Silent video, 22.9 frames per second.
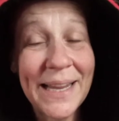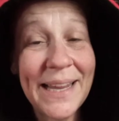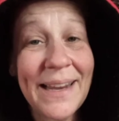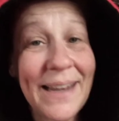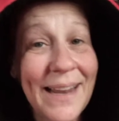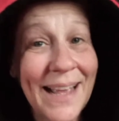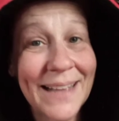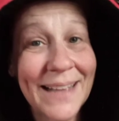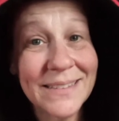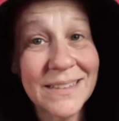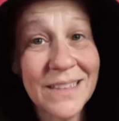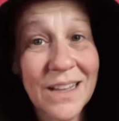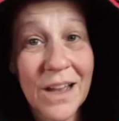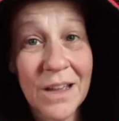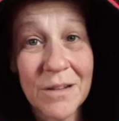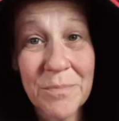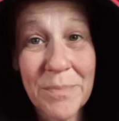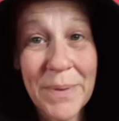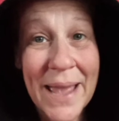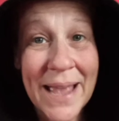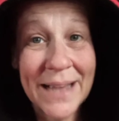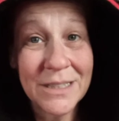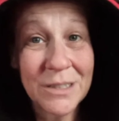It has gotten
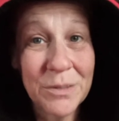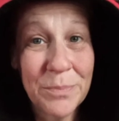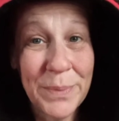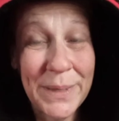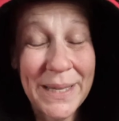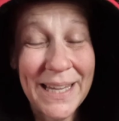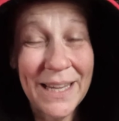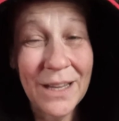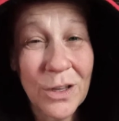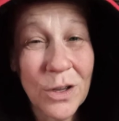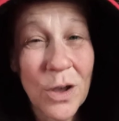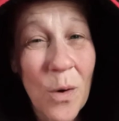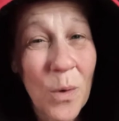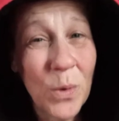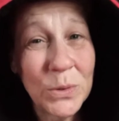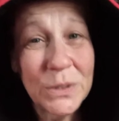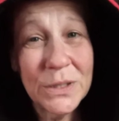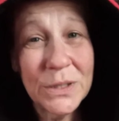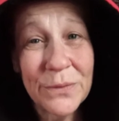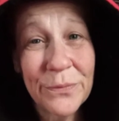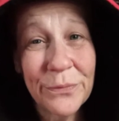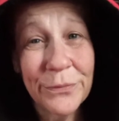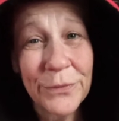back to being
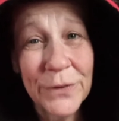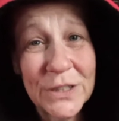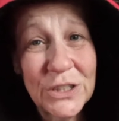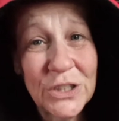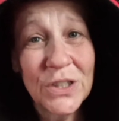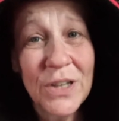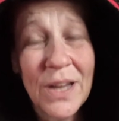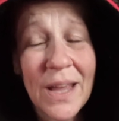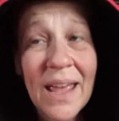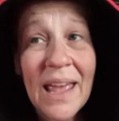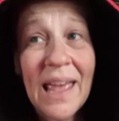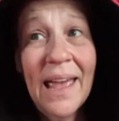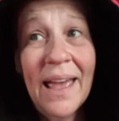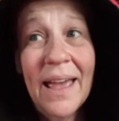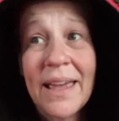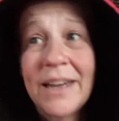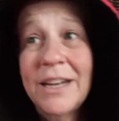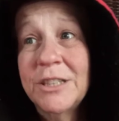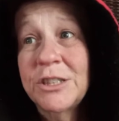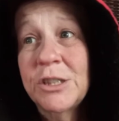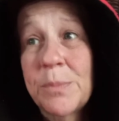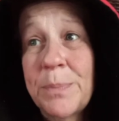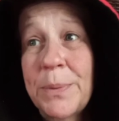cold and frigid,
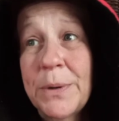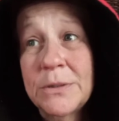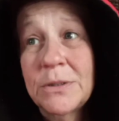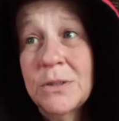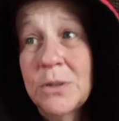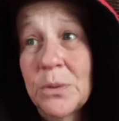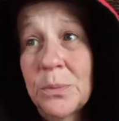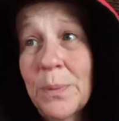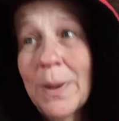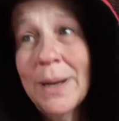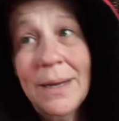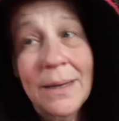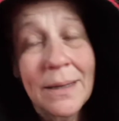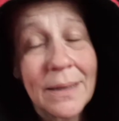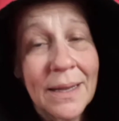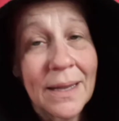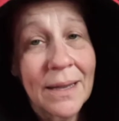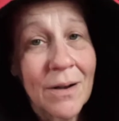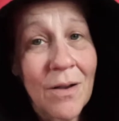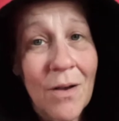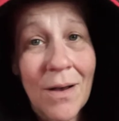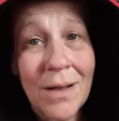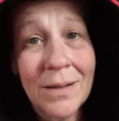and it's supposed to rain
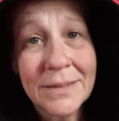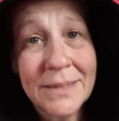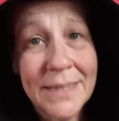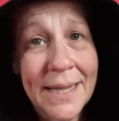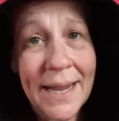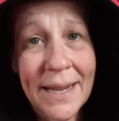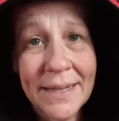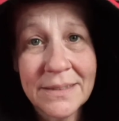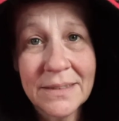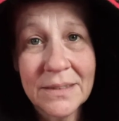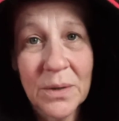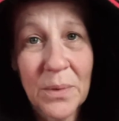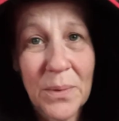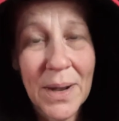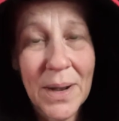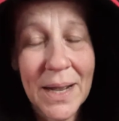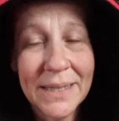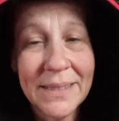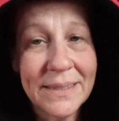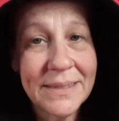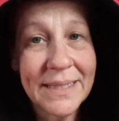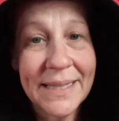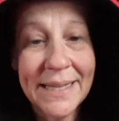again all day, so I
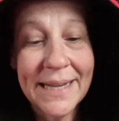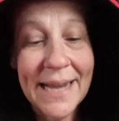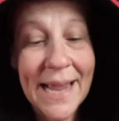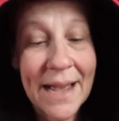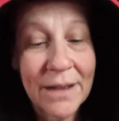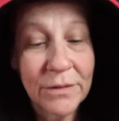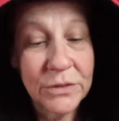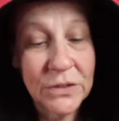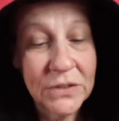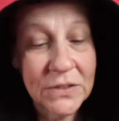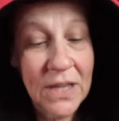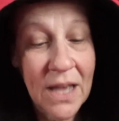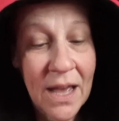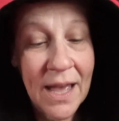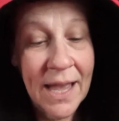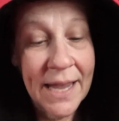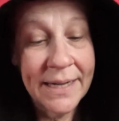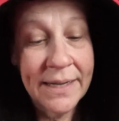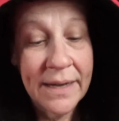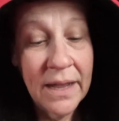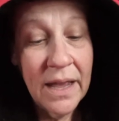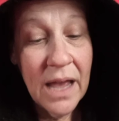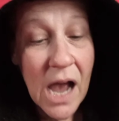need to get
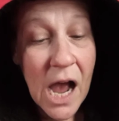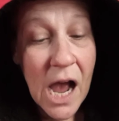outside.